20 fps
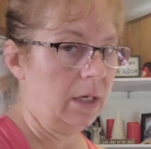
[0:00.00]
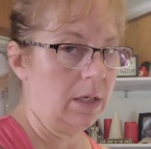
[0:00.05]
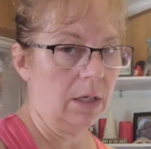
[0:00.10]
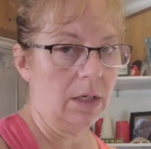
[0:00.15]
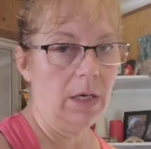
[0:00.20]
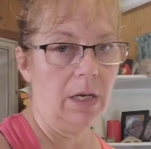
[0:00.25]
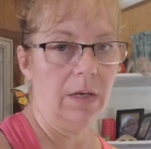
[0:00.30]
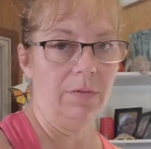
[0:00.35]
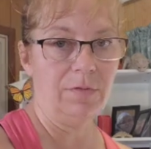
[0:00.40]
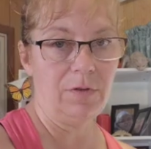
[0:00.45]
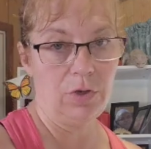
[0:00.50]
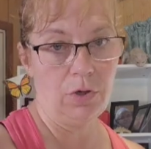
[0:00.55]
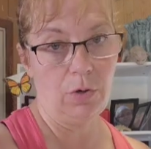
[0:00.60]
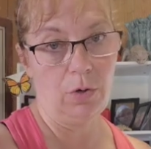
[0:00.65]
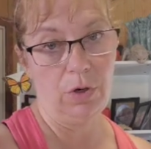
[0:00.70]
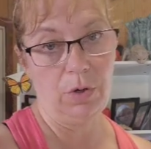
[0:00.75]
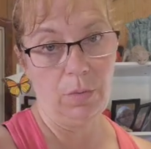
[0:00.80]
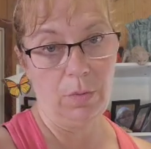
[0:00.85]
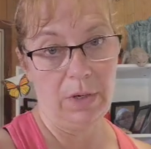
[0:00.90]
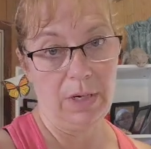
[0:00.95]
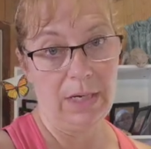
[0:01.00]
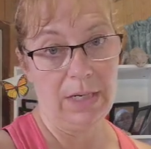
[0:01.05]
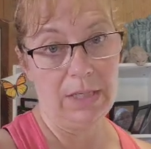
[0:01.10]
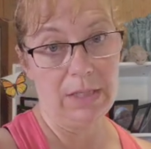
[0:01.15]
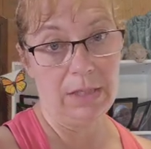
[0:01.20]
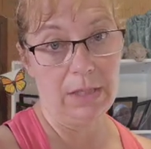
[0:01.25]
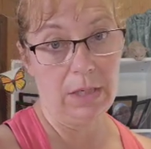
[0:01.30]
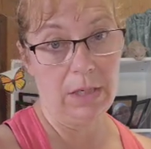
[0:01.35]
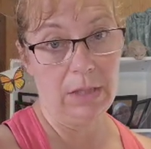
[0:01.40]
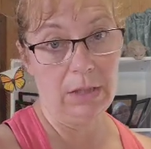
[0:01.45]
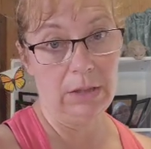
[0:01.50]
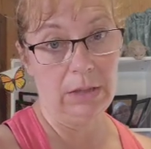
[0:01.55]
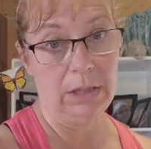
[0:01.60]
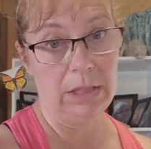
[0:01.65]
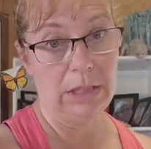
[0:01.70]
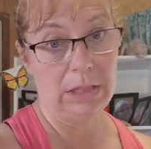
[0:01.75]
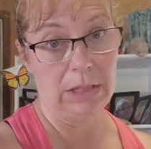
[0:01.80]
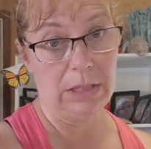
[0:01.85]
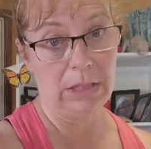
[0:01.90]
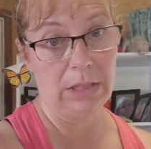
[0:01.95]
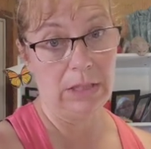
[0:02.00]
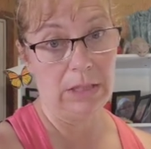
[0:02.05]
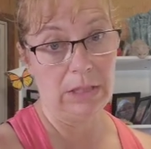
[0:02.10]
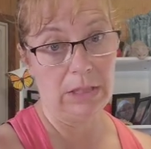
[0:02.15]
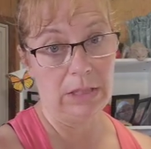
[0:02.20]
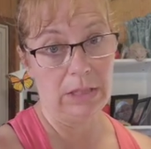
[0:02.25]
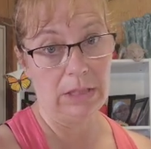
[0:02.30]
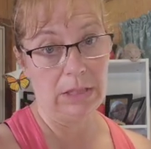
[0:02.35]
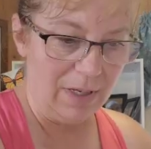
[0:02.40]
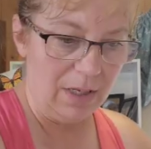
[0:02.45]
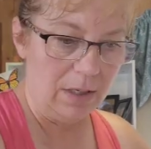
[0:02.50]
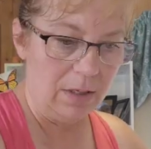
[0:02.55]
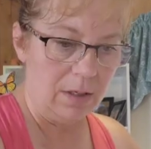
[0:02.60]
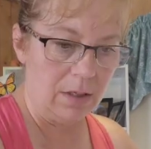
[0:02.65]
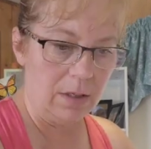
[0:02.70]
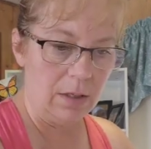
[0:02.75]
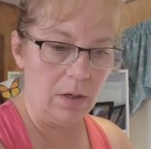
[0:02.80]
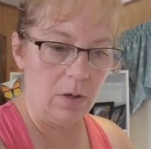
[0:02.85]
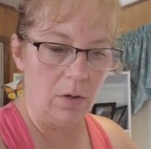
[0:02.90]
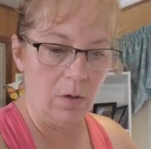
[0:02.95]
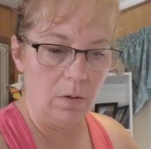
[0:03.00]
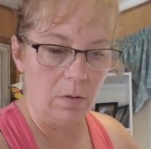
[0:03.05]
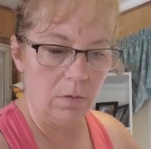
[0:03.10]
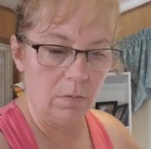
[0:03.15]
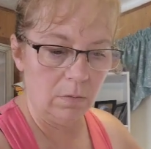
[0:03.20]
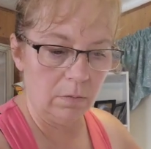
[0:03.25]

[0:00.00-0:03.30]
going to have to show you when I get done. So